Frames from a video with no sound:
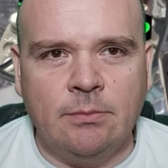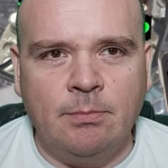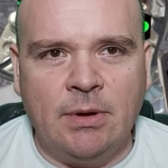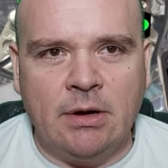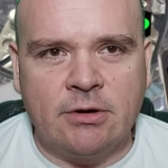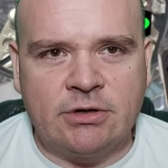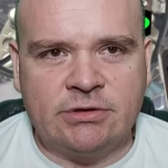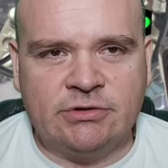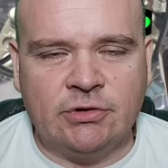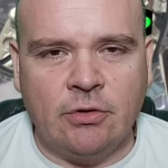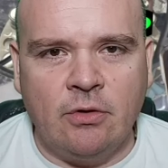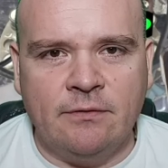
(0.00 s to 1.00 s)
part
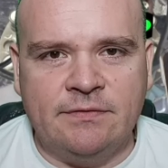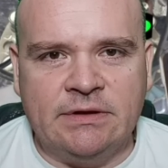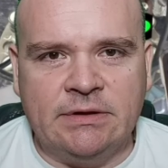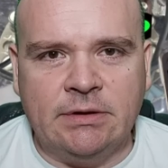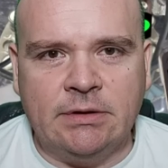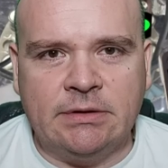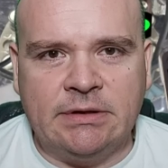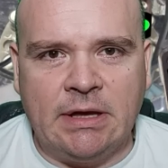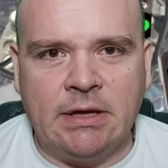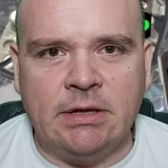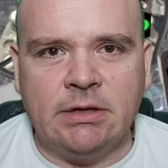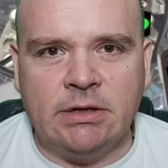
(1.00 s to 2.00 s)
of the
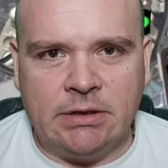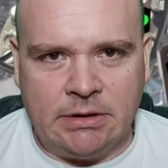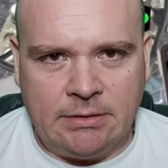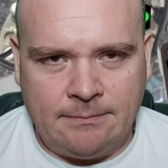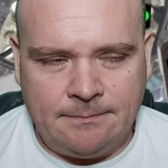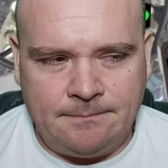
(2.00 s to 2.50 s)
KE.